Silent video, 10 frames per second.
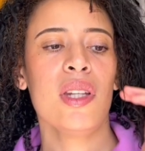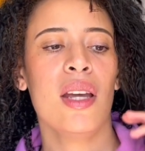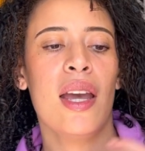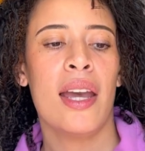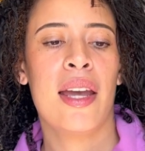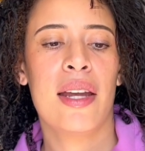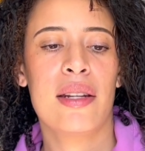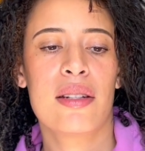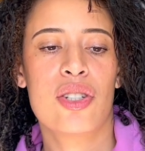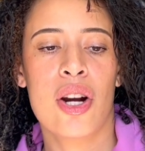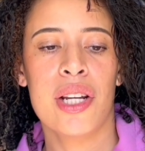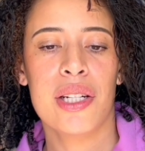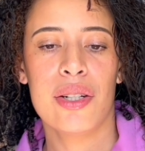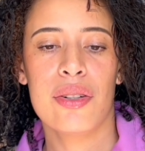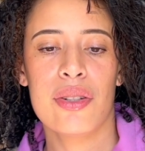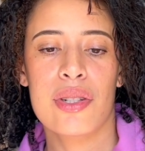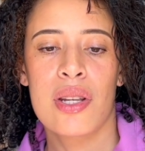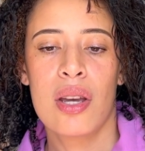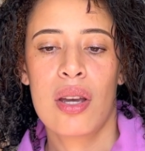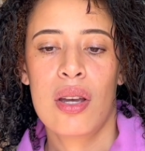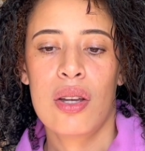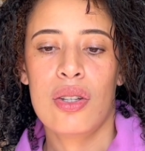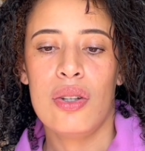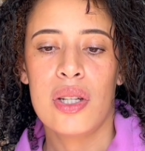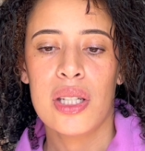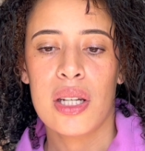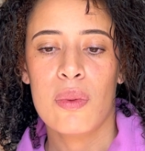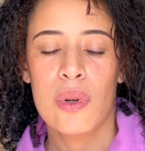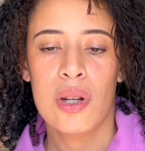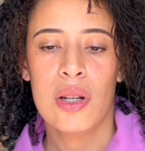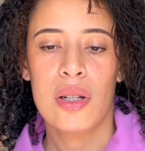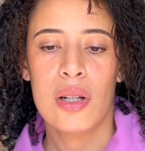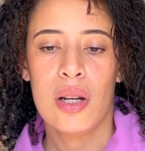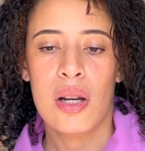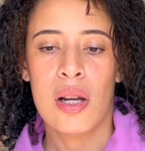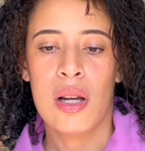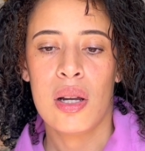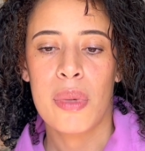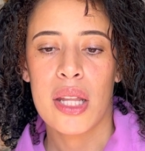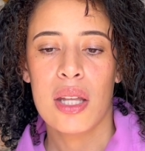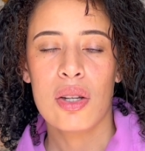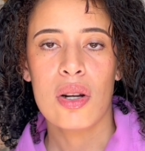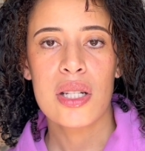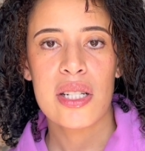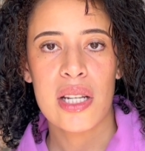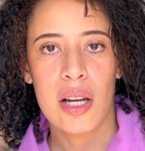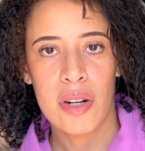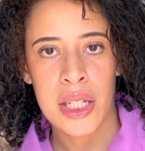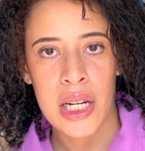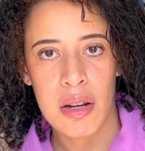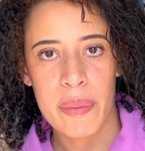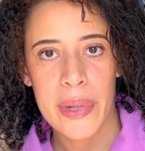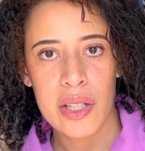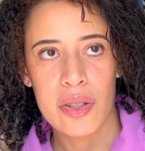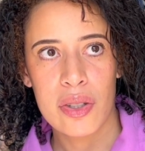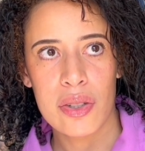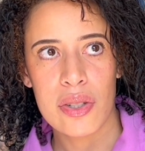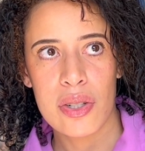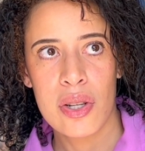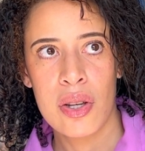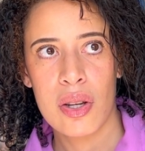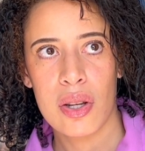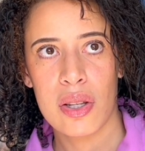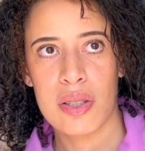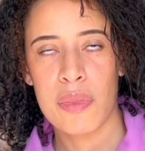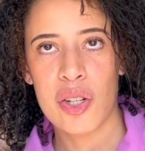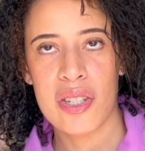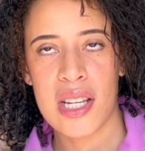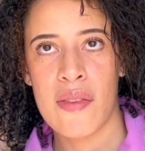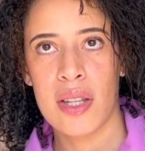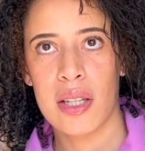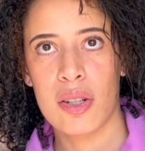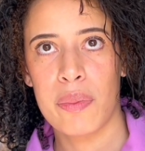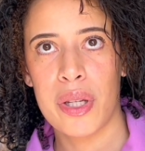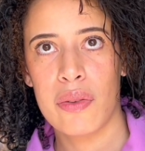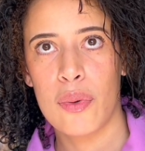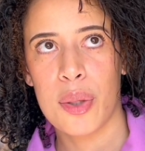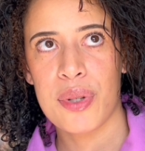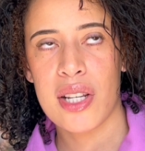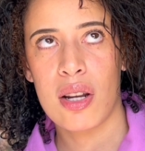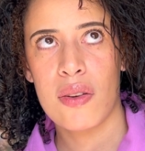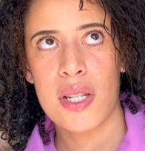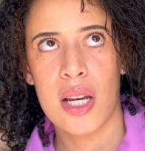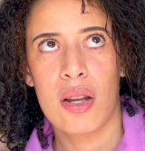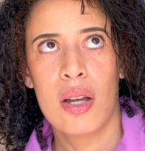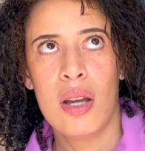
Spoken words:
And darning needles, you can get one, I think on sale right now at Michael's, because Michael's is having like their big 40% off sale.